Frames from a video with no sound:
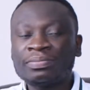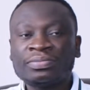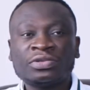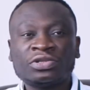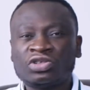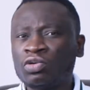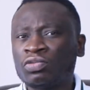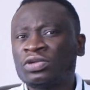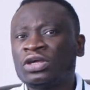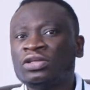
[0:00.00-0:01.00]
So
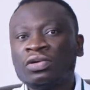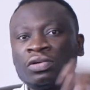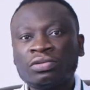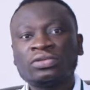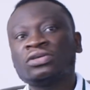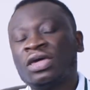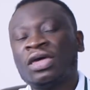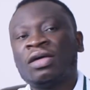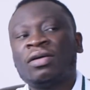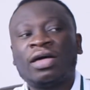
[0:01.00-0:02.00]
he told
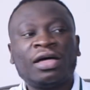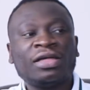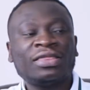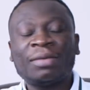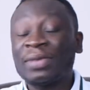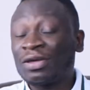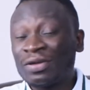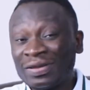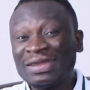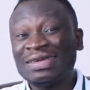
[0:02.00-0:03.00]
that my
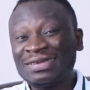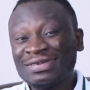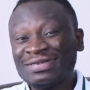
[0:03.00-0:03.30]
colleague